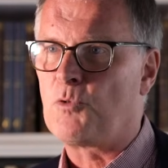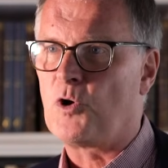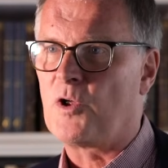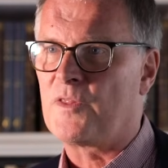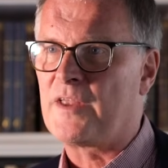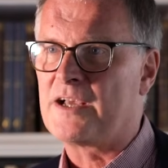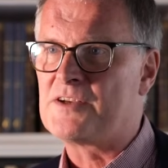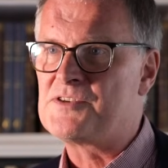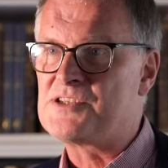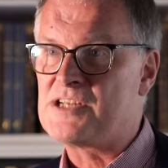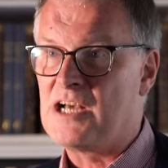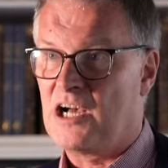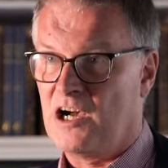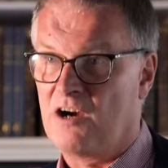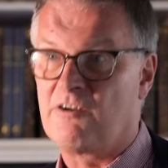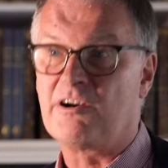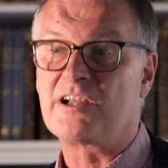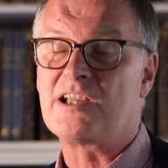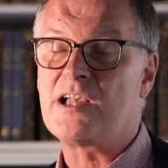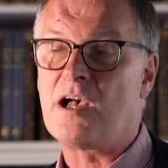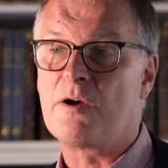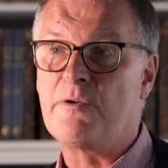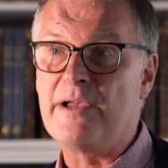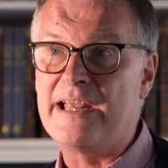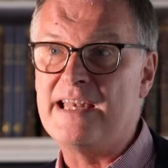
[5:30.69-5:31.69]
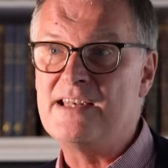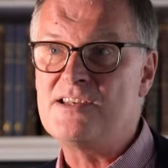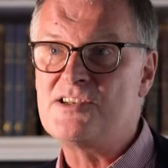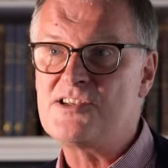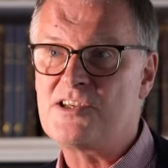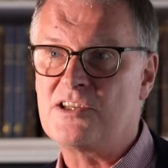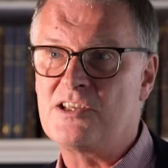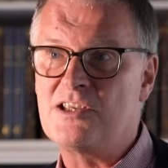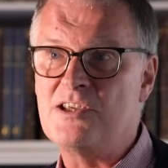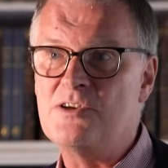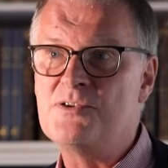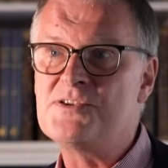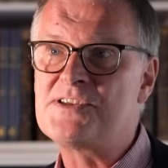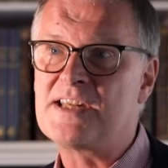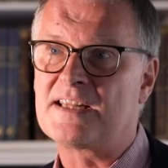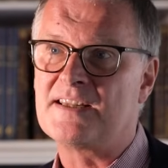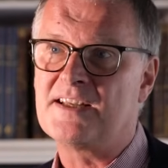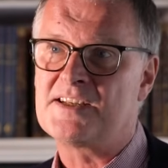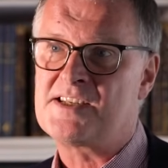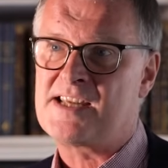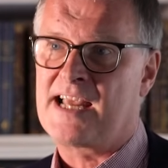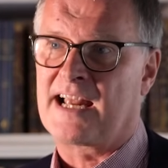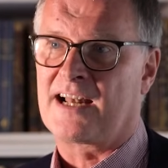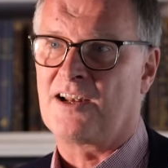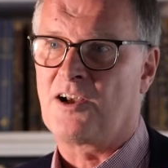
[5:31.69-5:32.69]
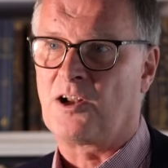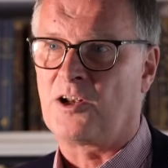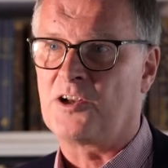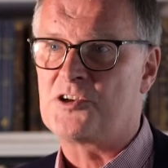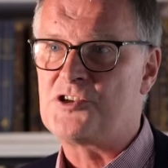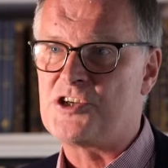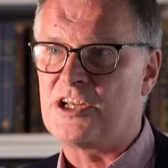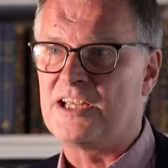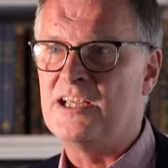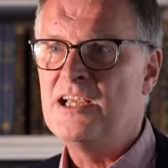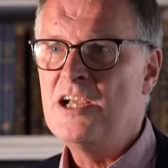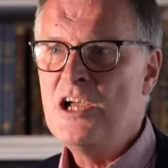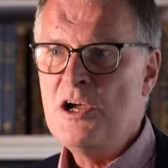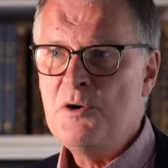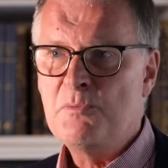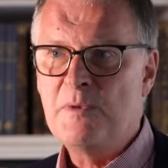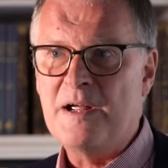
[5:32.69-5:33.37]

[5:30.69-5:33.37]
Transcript: what those are and go into using the technology